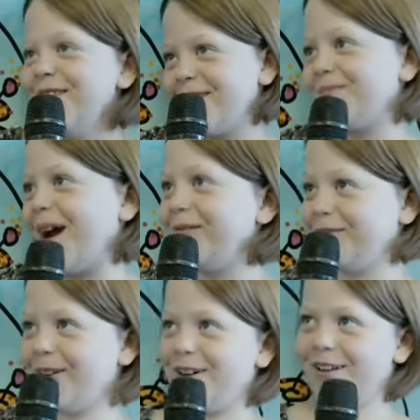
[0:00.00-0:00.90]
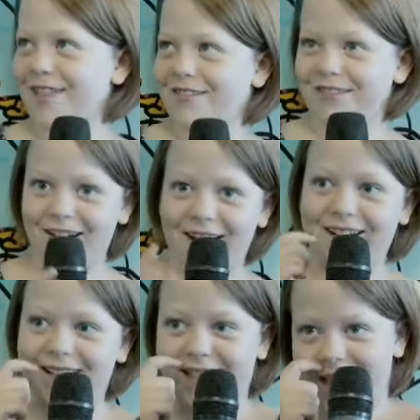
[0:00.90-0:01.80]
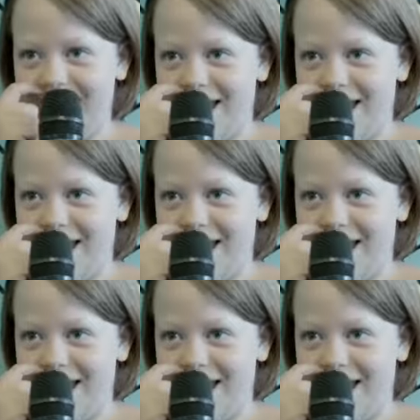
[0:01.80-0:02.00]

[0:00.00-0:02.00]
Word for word: too smart for all his tricks.